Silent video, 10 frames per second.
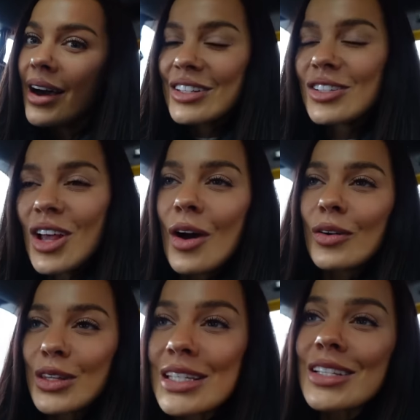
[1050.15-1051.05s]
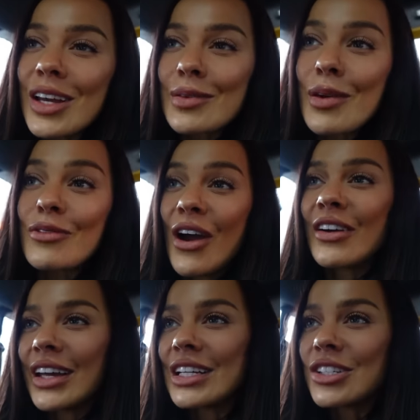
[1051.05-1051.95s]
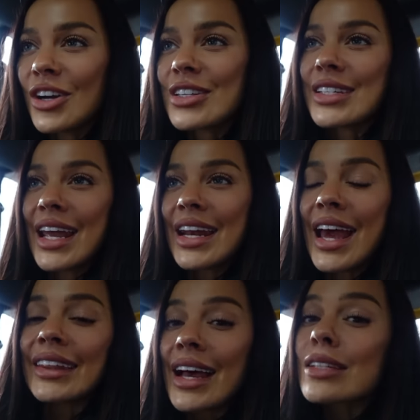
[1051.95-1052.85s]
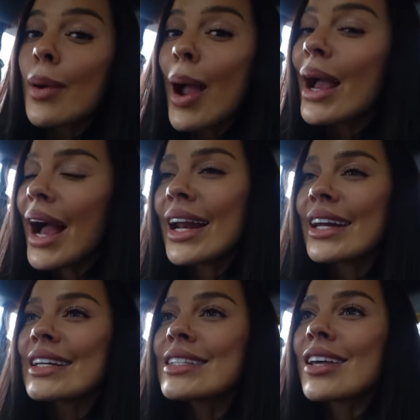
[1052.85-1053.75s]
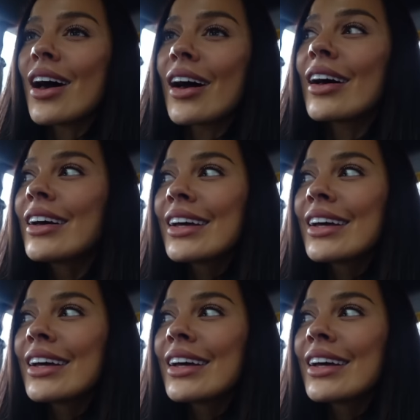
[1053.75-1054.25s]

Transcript: So this is gonna be very interesting and that's why I kinda need to